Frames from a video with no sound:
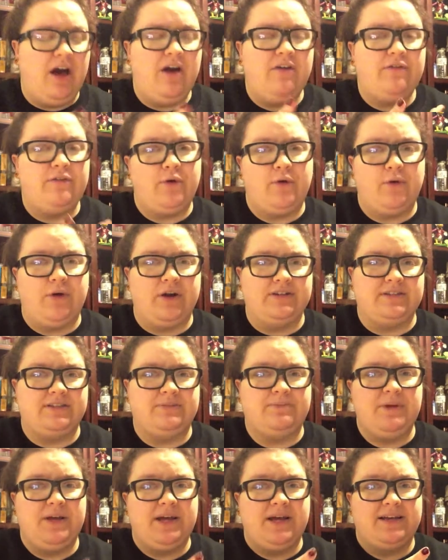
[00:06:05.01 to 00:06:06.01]
of course,
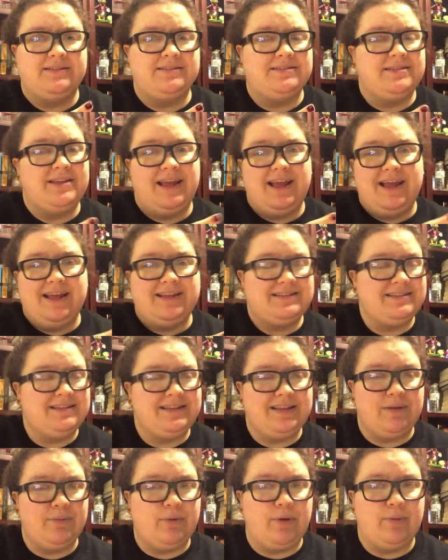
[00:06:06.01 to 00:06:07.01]
because it's
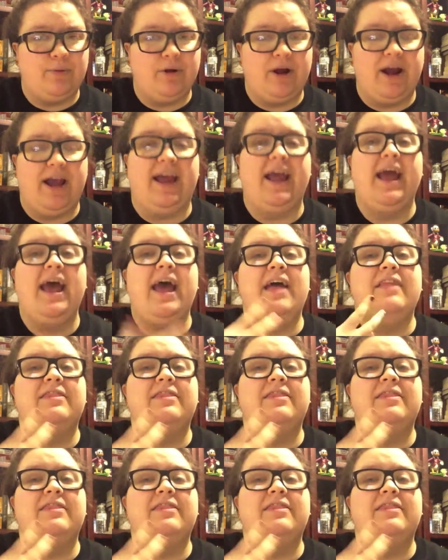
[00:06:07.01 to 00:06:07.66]
Libba Bray.